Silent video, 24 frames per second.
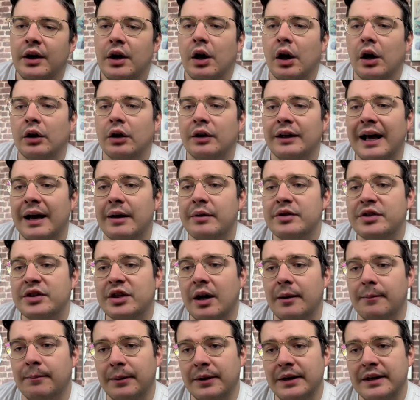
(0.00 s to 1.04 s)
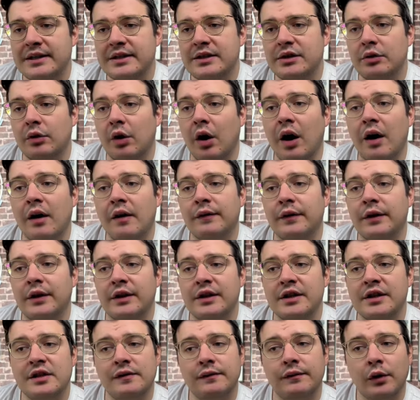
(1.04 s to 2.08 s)
allows companies to offer
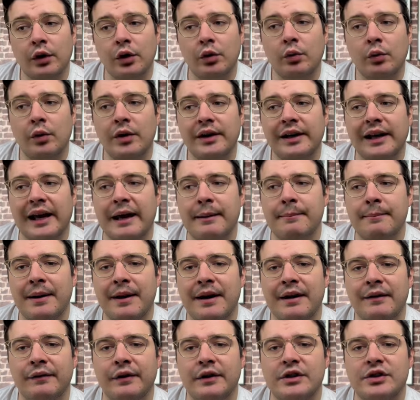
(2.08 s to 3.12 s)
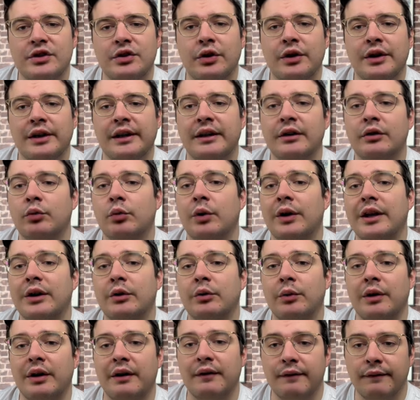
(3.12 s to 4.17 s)
this 401k benefit starting in
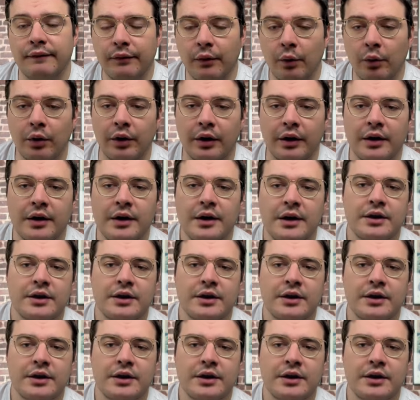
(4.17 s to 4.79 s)
2024.